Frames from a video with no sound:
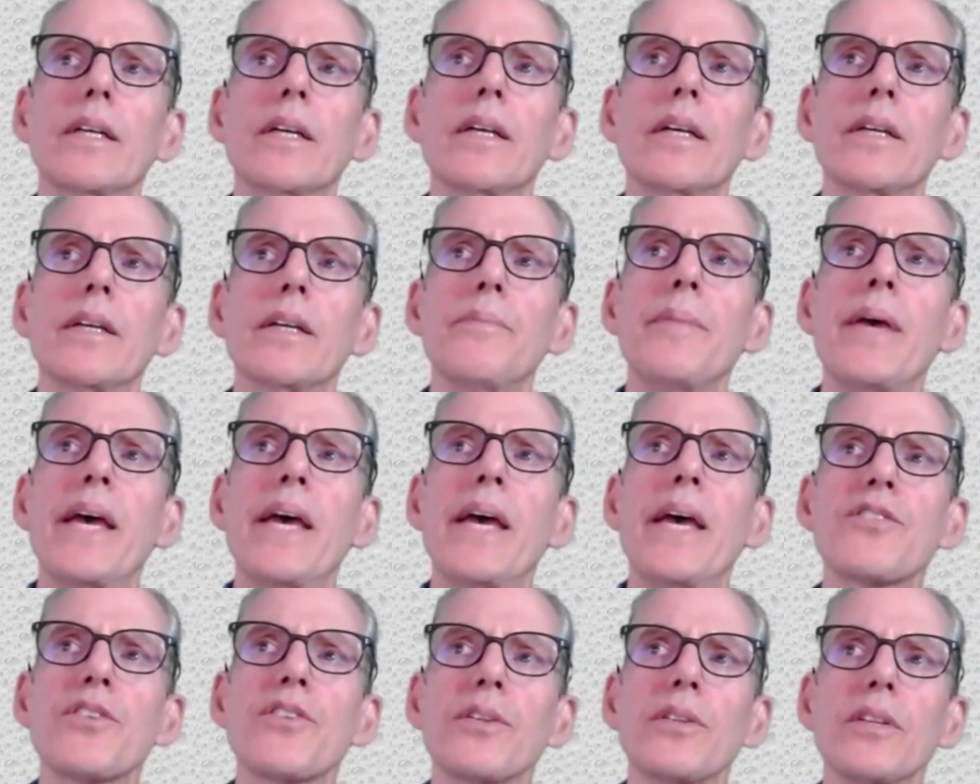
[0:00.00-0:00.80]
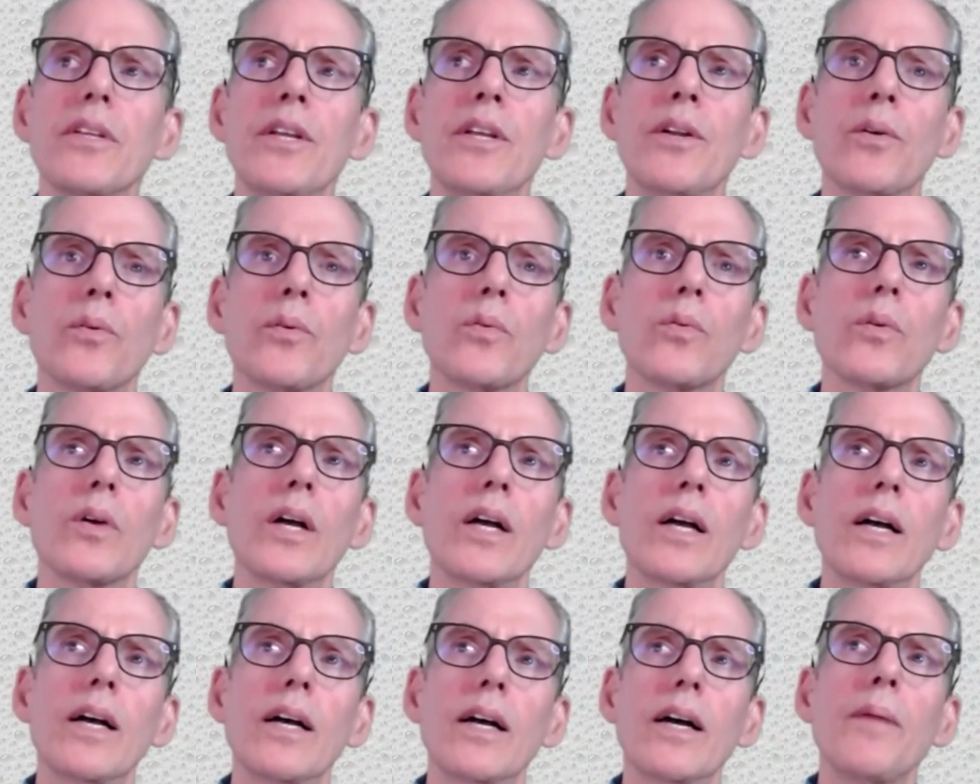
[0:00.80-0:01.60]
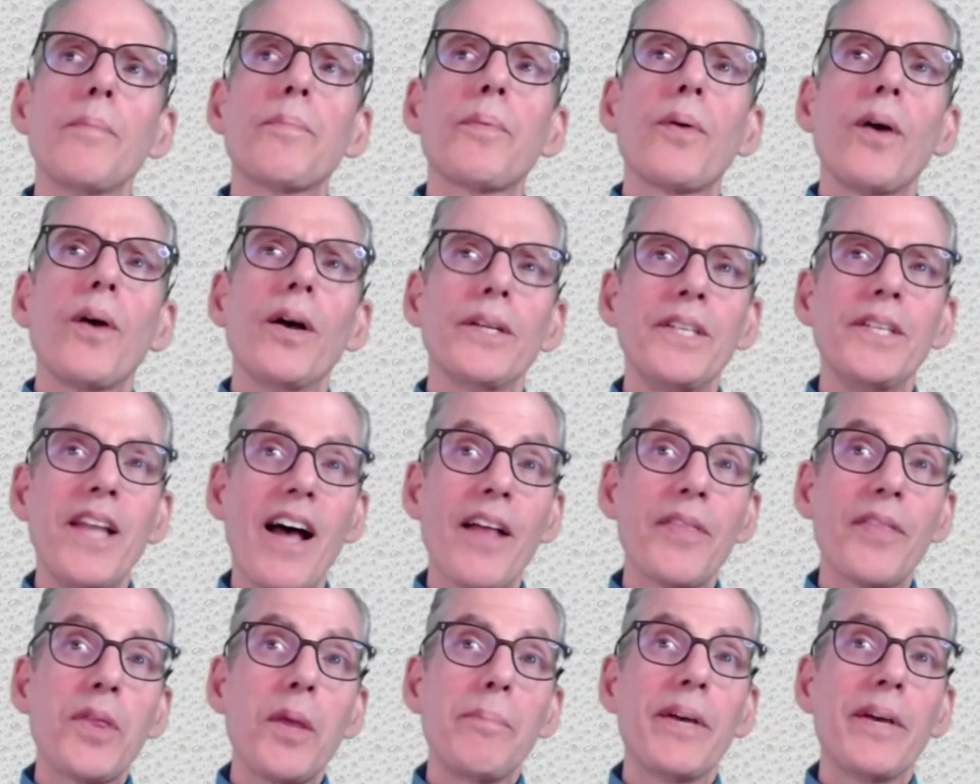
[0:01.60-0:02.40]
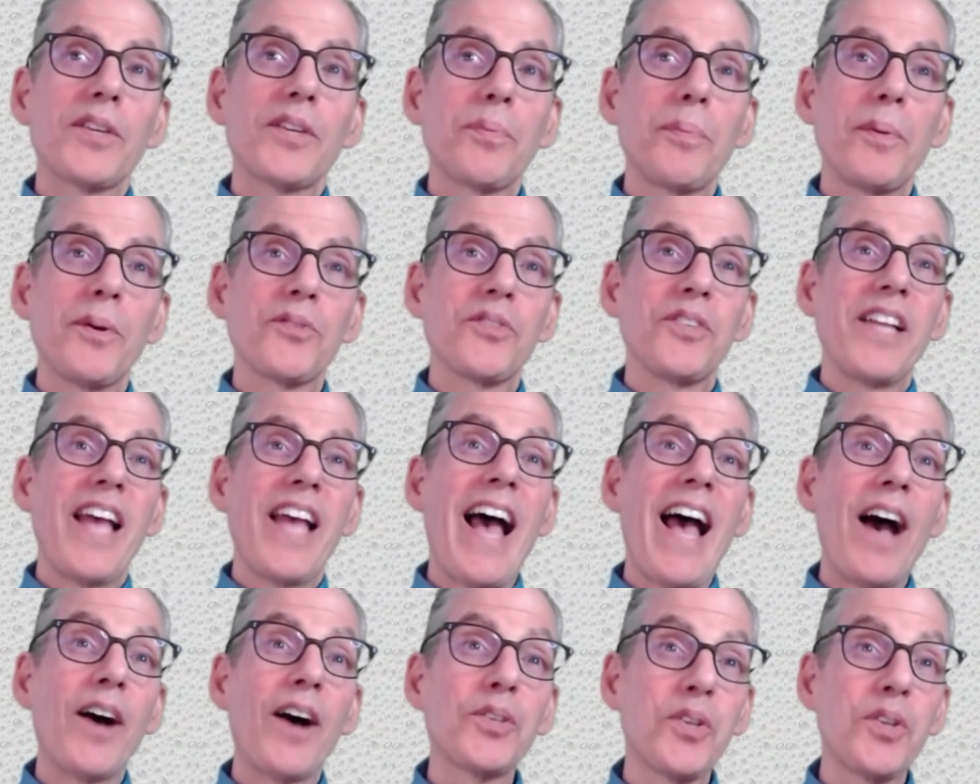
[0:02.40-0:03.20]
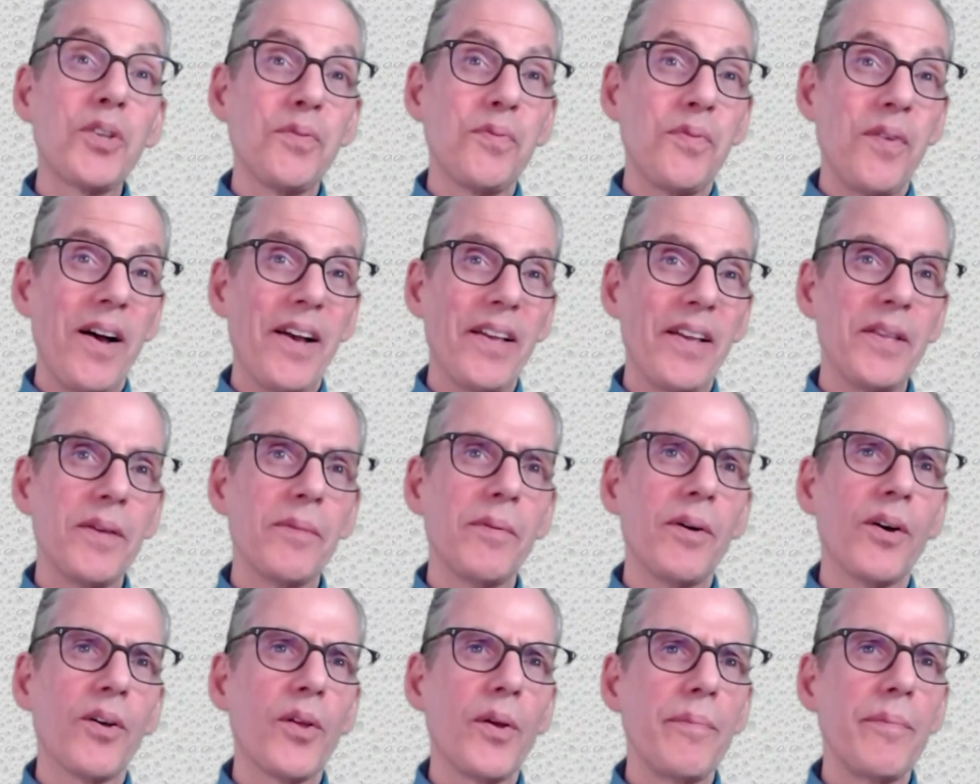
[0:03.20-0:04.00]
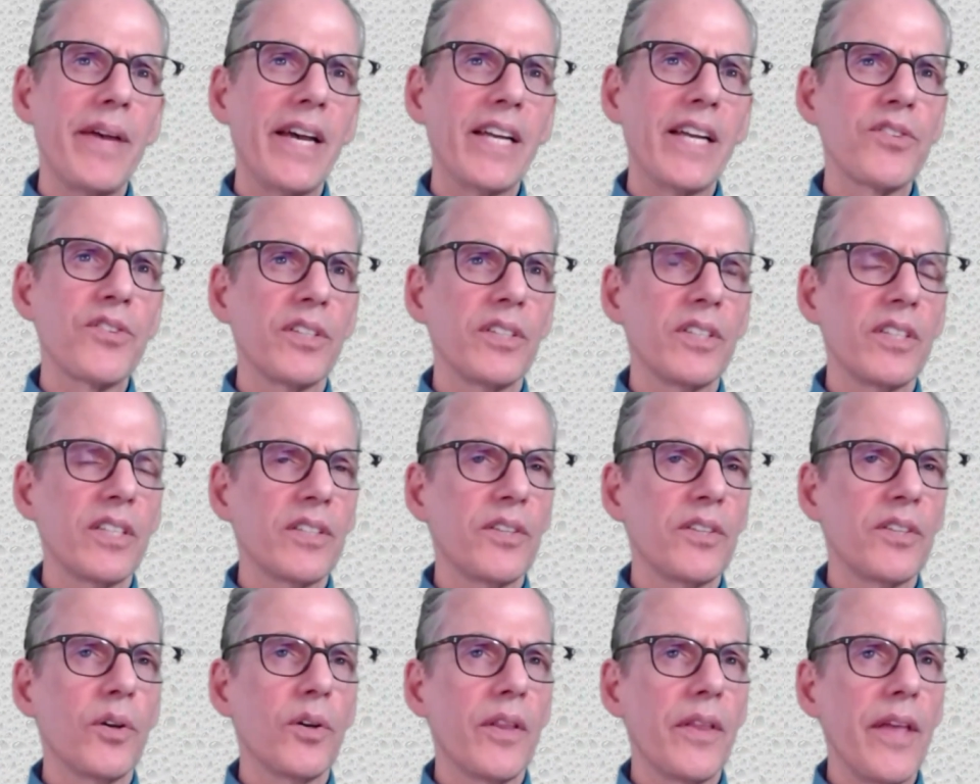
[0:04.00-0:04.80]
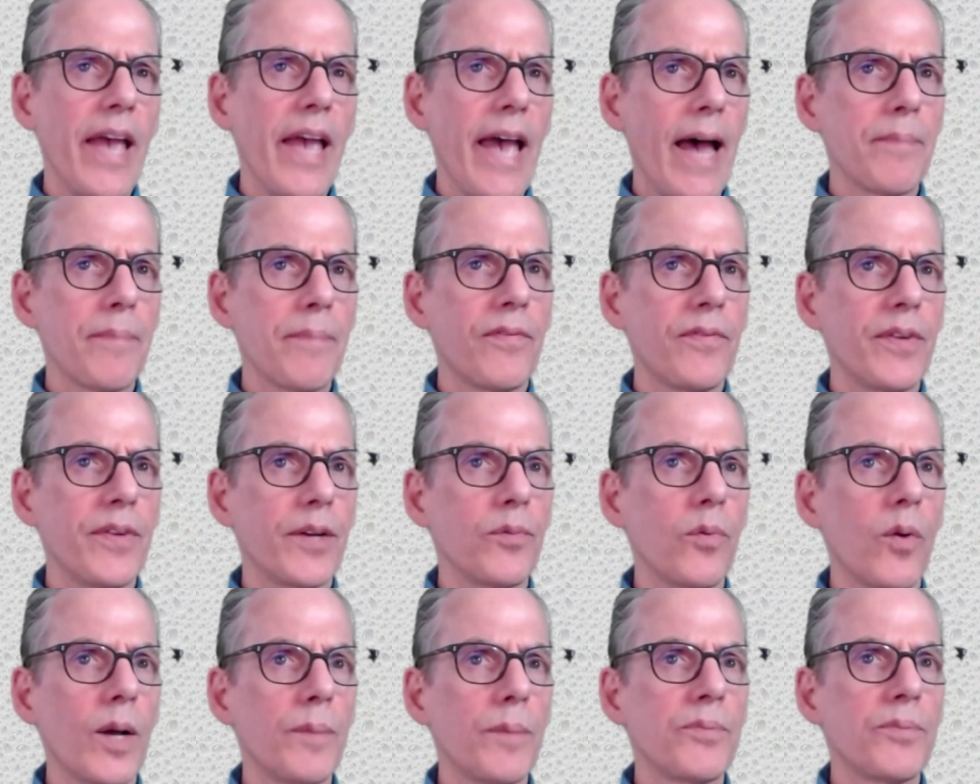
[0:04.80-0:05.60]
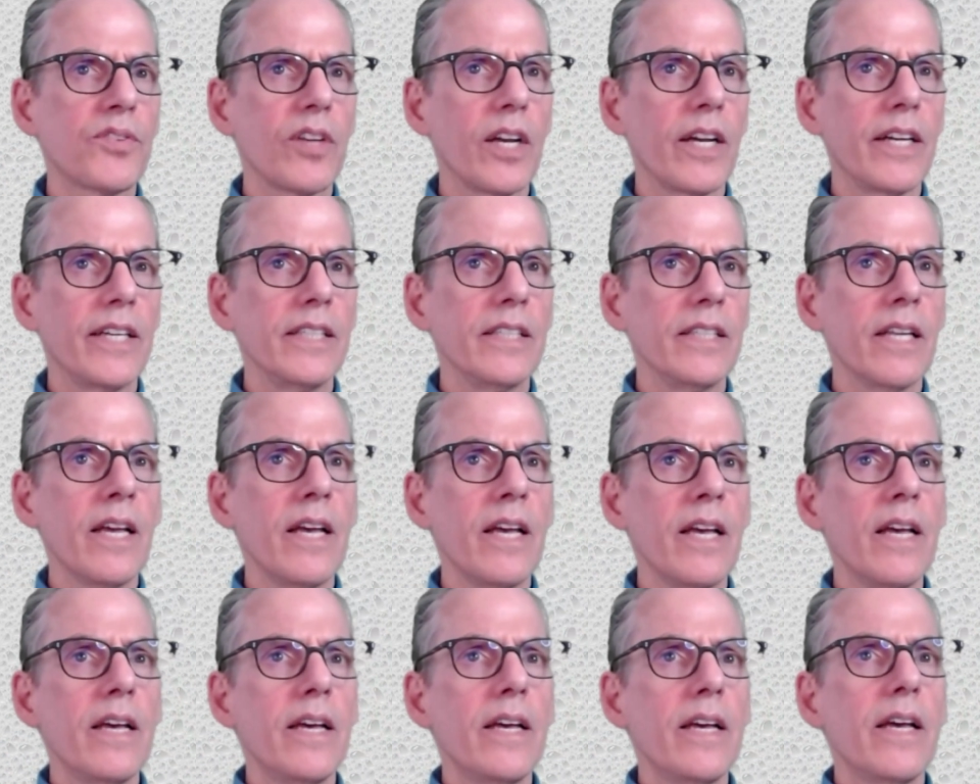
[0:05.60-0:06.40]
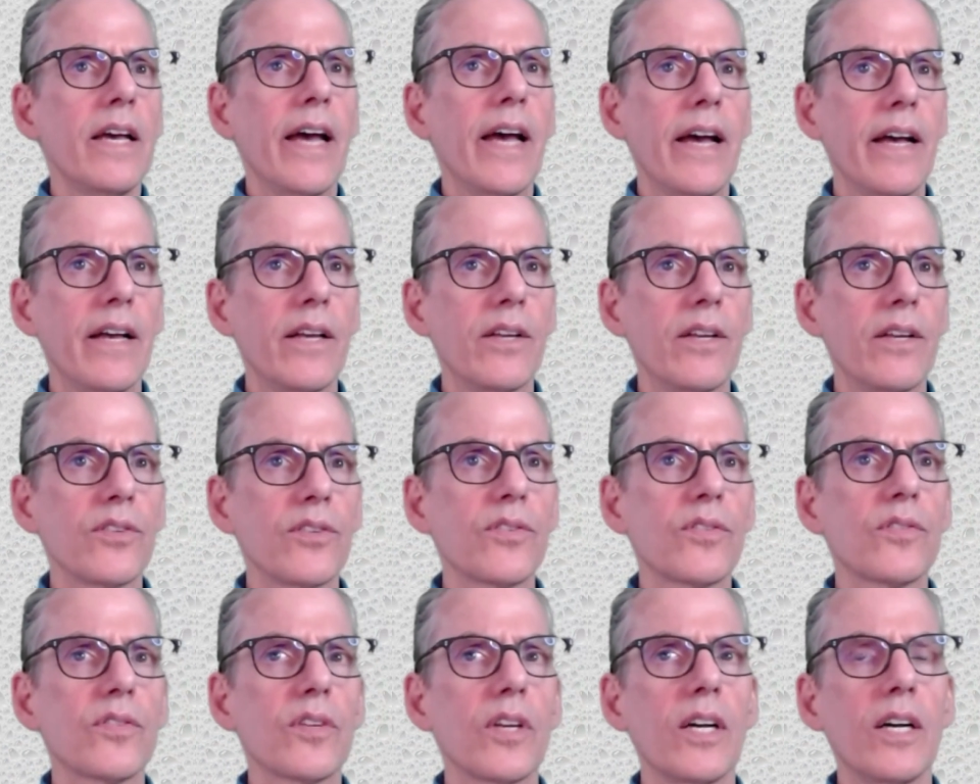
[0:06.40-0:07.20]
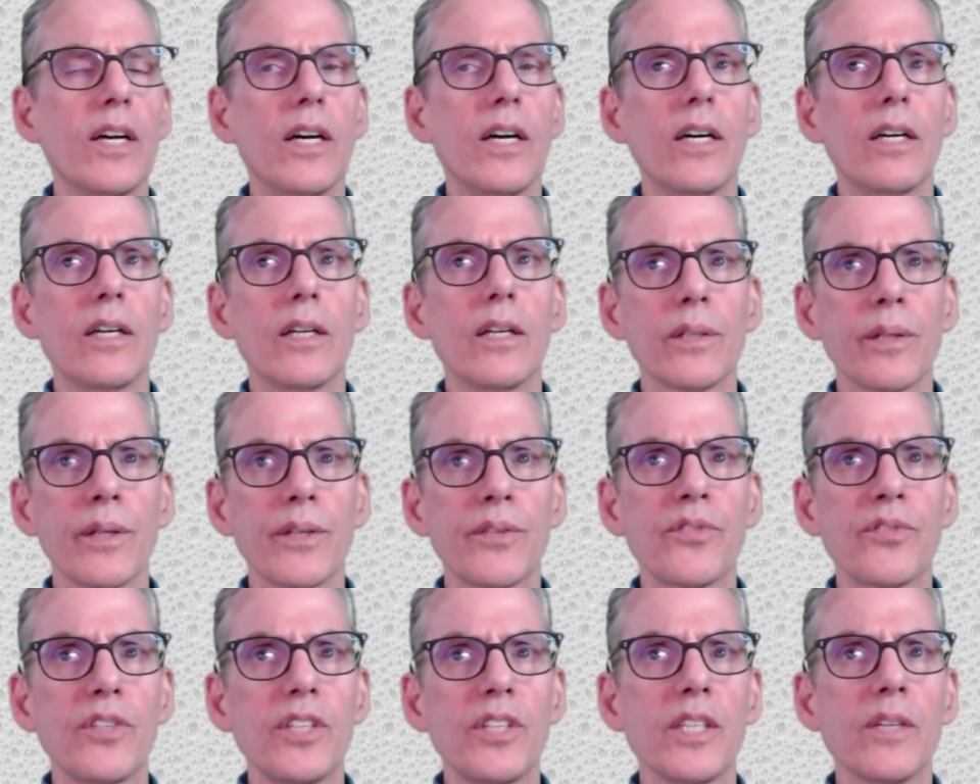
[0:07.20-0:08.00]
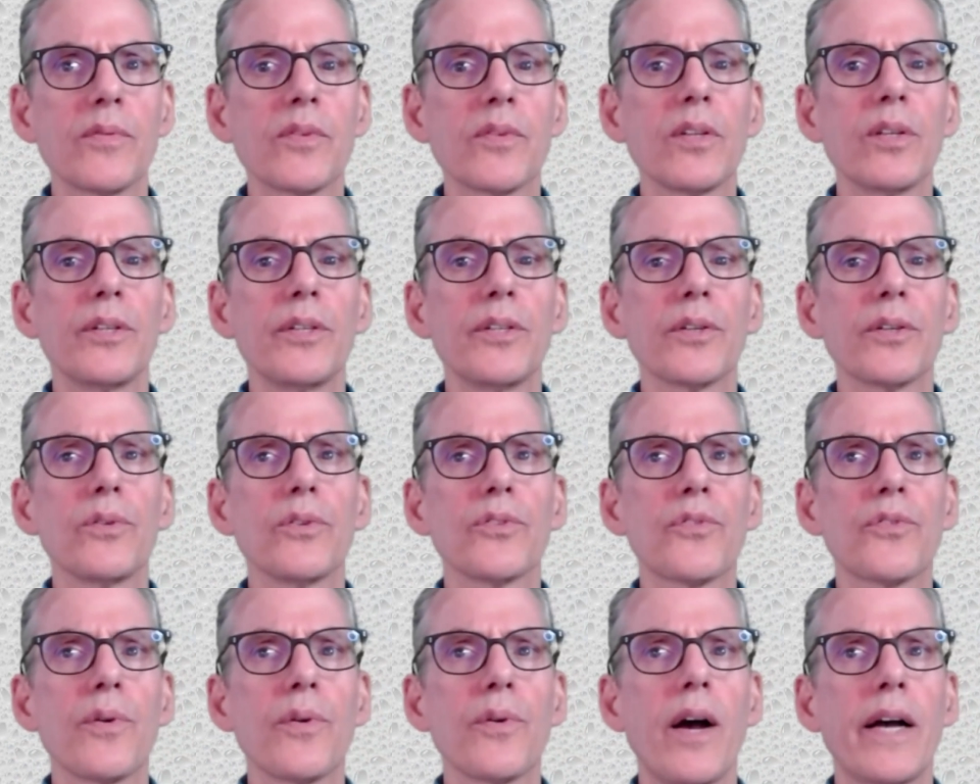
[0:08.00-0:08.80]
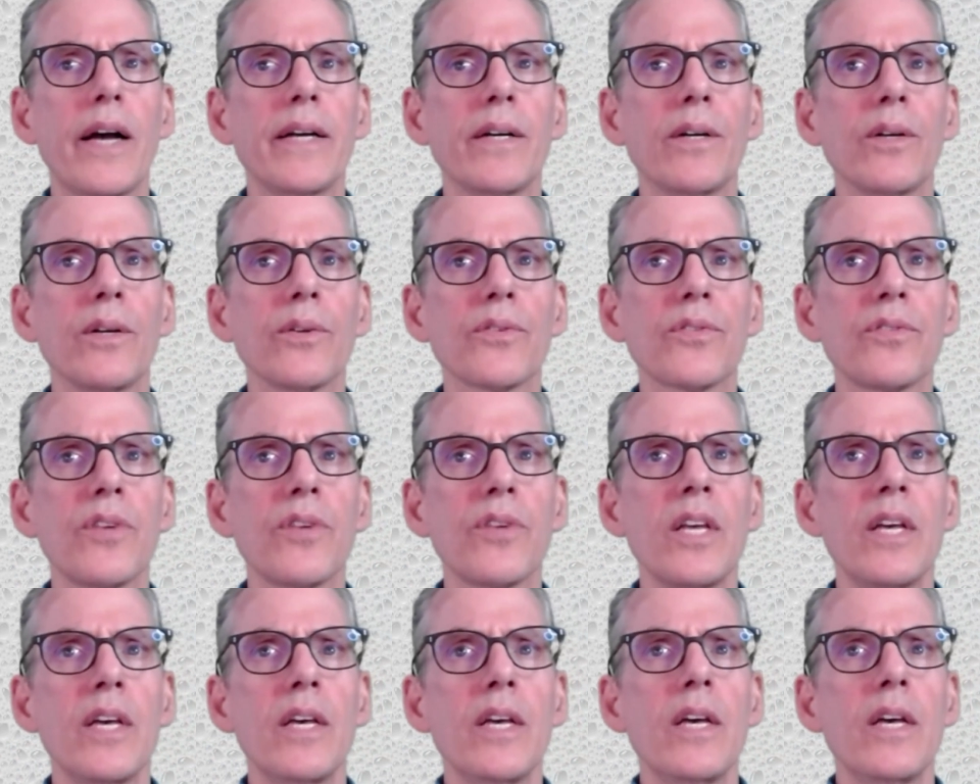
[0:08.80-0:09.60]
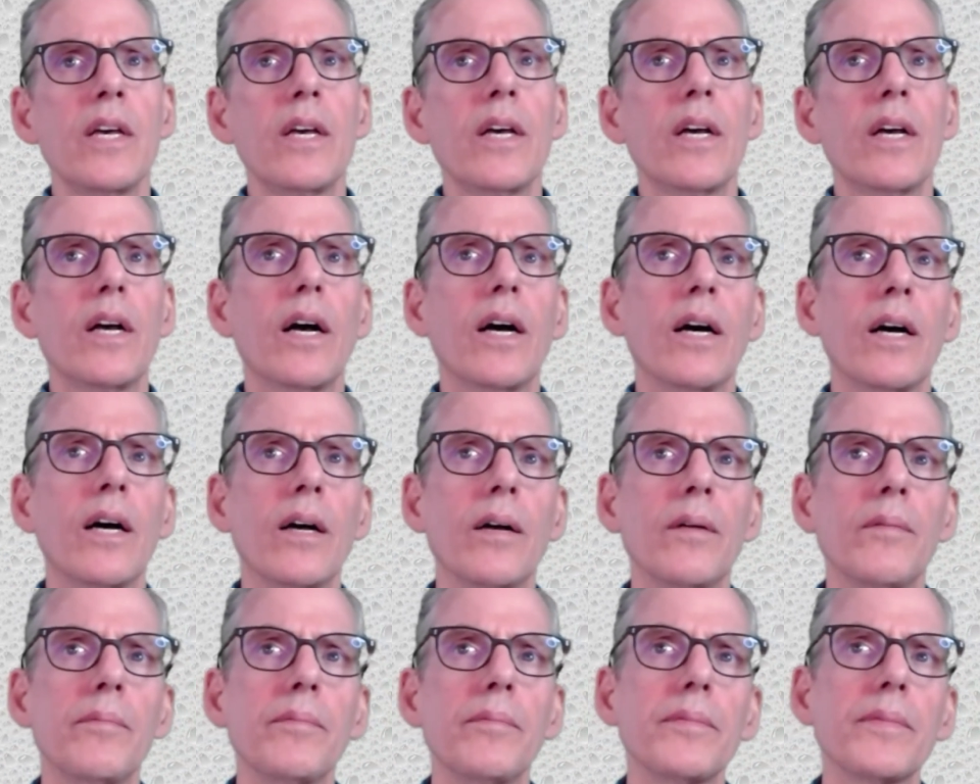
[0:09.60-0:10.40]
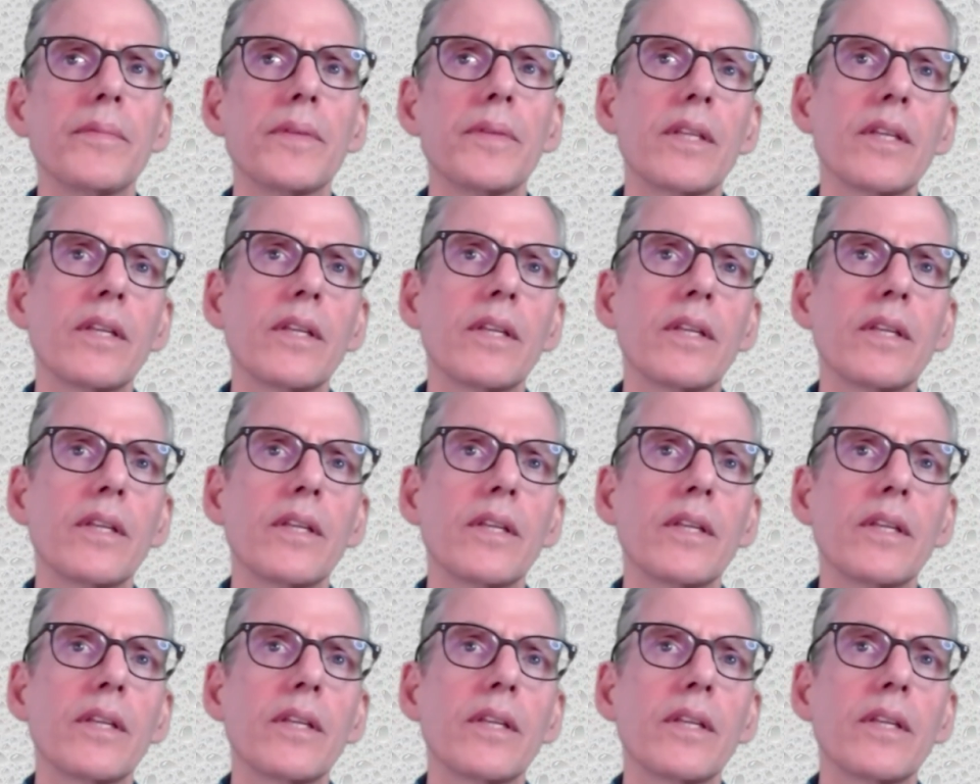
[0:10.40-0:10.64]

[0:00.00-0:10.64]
imagine, I'm probably not the best person how to find them. Although I imagine the APFED website has a listing of clinical trials. Um,